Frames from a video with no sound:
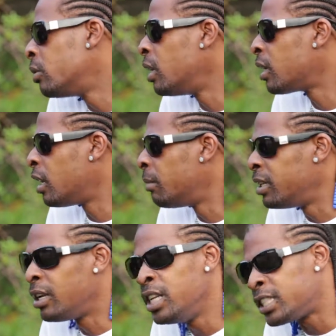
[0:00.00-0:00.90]
all you can, man.
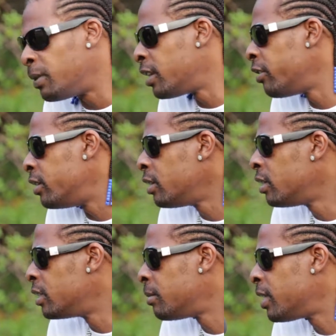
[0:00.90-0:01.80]
You're this man already.
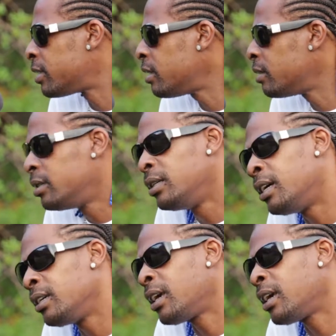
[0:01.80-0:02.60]
You see me, I say? You know, you